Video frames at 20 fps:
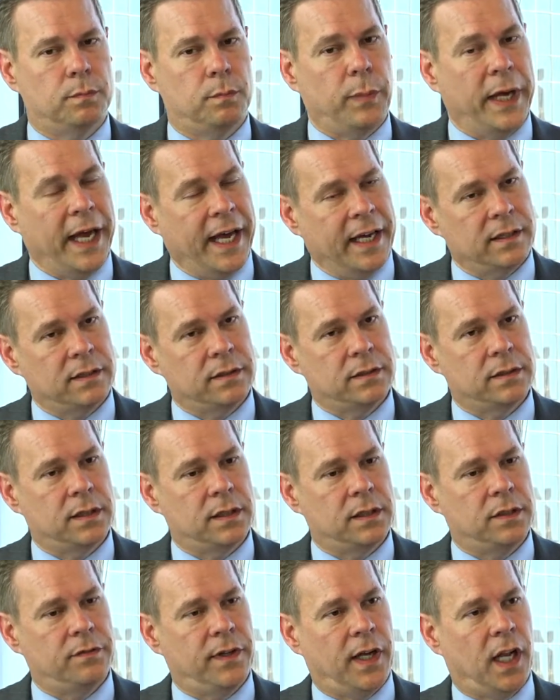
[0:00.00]

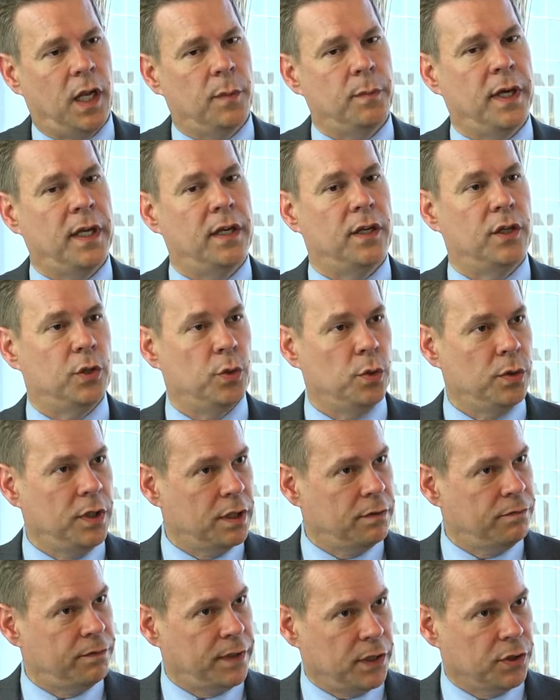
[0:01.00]
patent development and who the
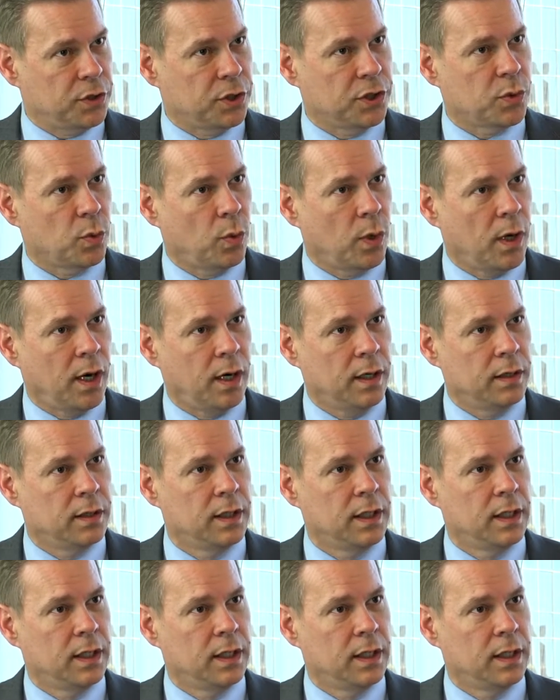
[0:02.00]
inventors were.